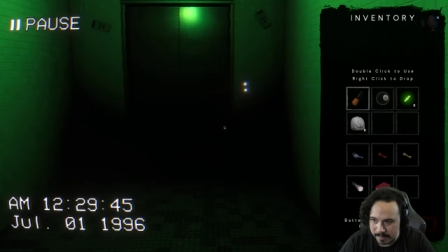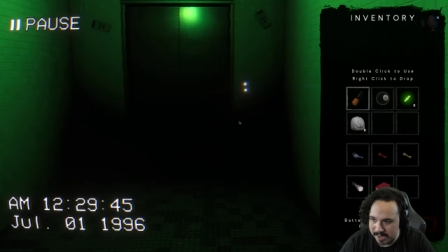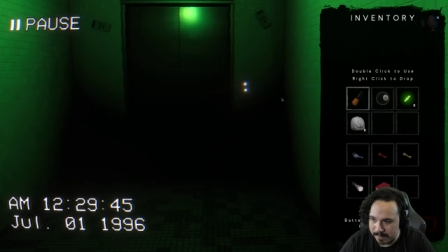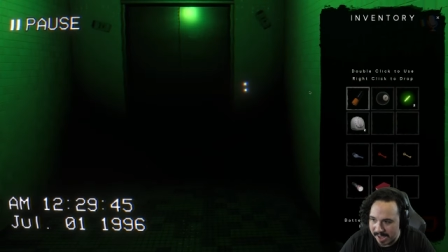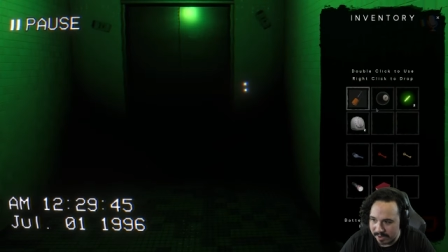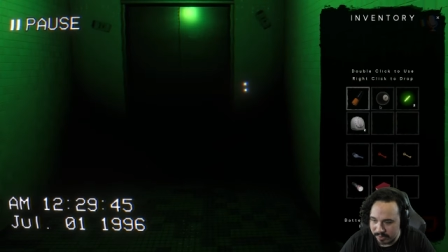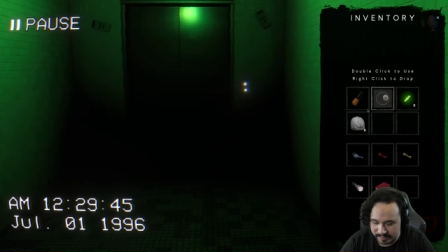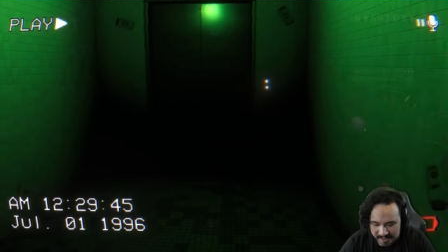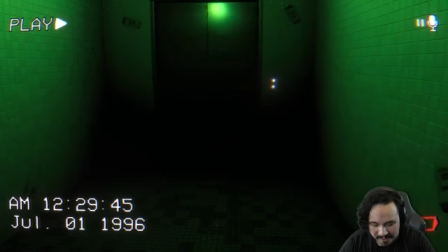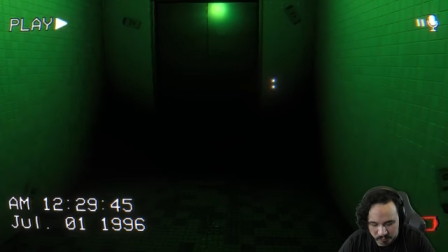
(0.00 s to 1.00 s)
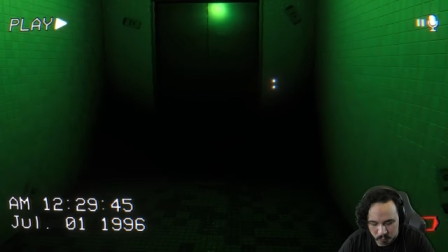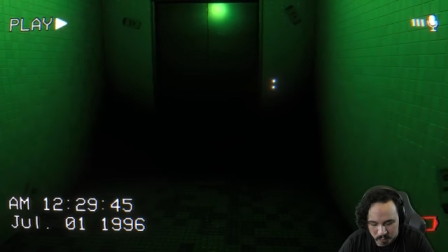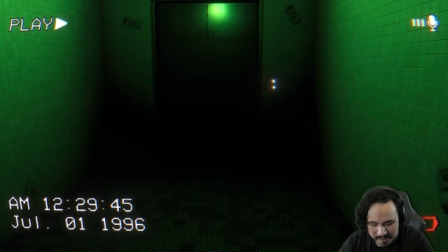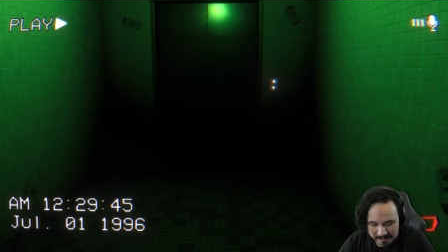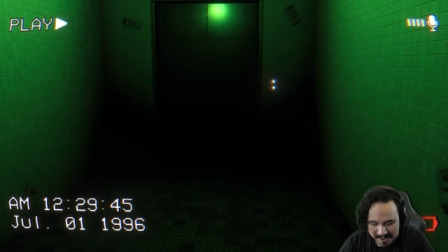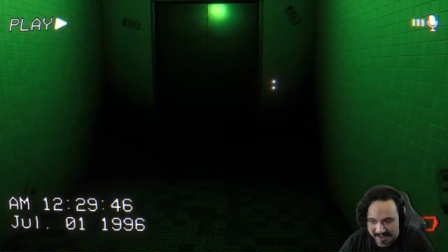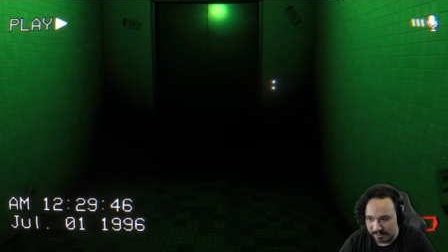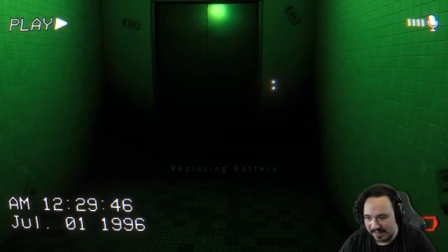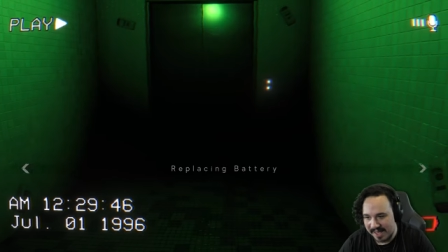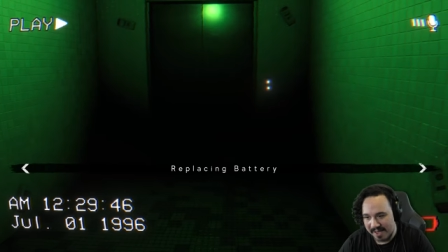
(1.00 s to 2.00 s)
many batteries? I have one
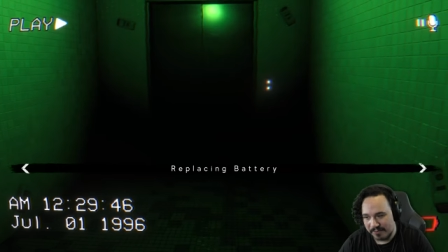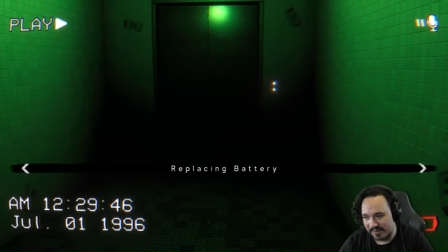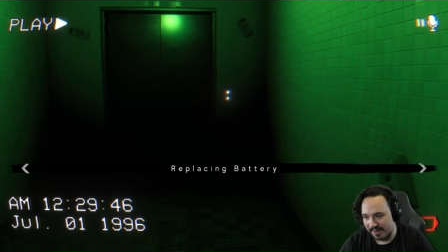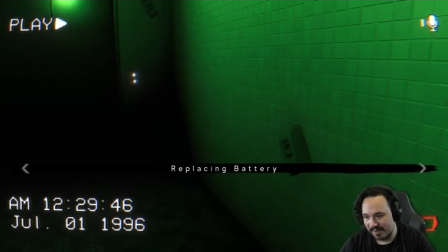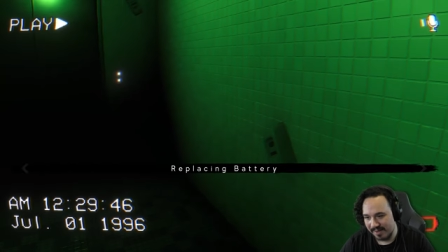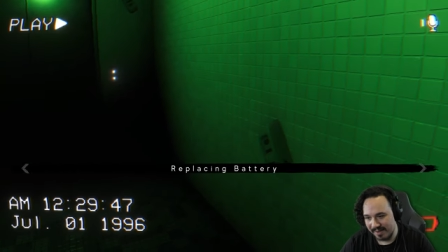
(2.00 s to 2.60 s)
battery left.